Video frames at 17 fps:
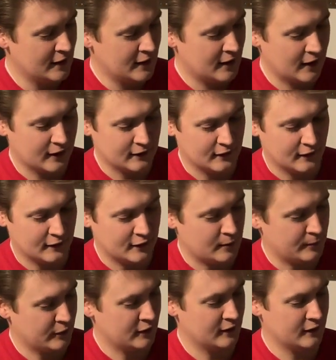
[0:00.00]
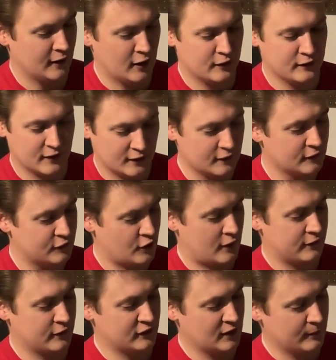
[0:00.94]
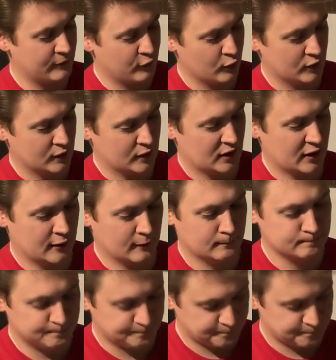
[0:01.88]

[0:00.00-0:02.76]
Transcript: and dump it in there, and then it softens up for you again.